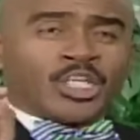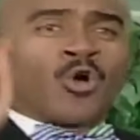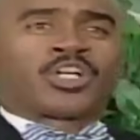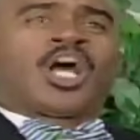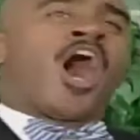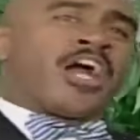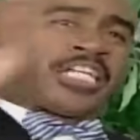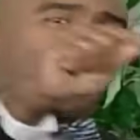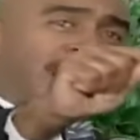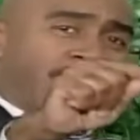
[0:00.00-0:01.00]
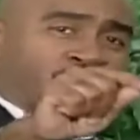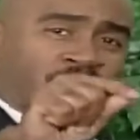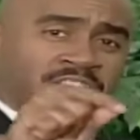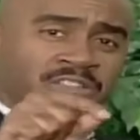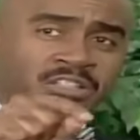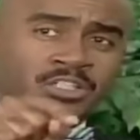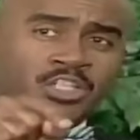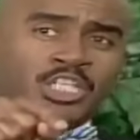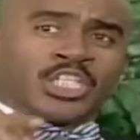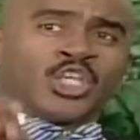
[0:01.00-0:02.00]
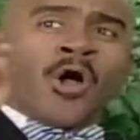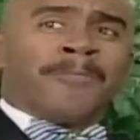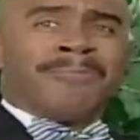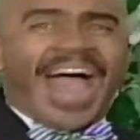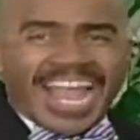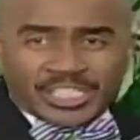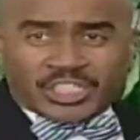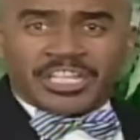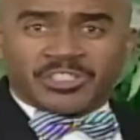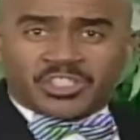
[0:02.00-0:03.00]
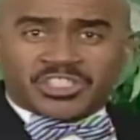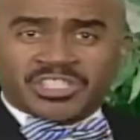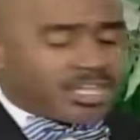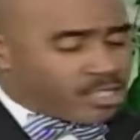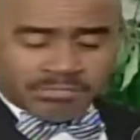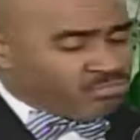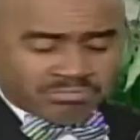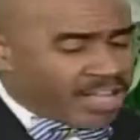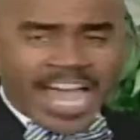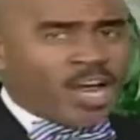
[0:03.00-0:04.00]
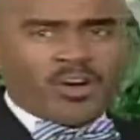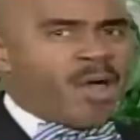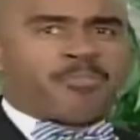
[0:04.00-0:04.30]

your car collection, right. your mansions. That don't